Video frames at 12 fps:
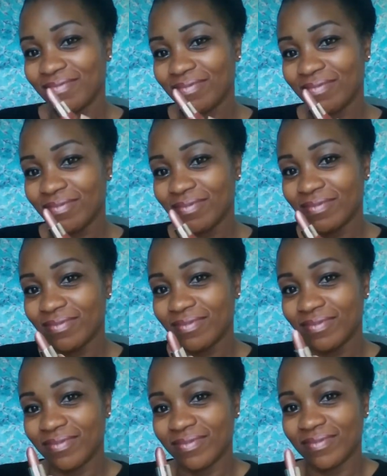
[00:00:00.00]

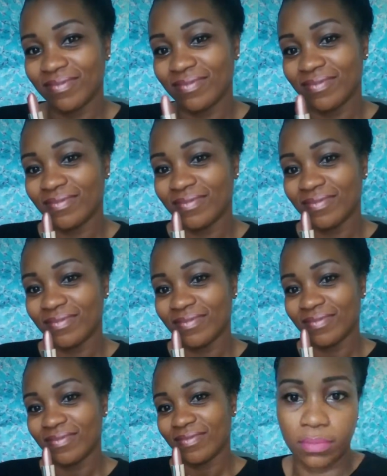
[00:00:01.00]

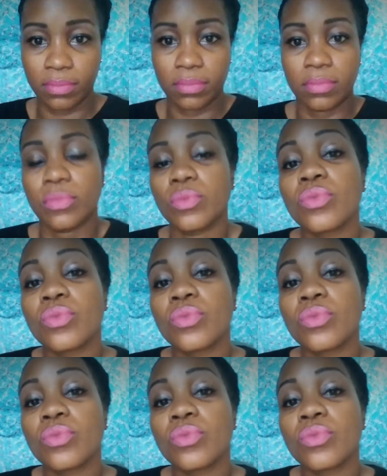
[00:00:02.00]
(silence)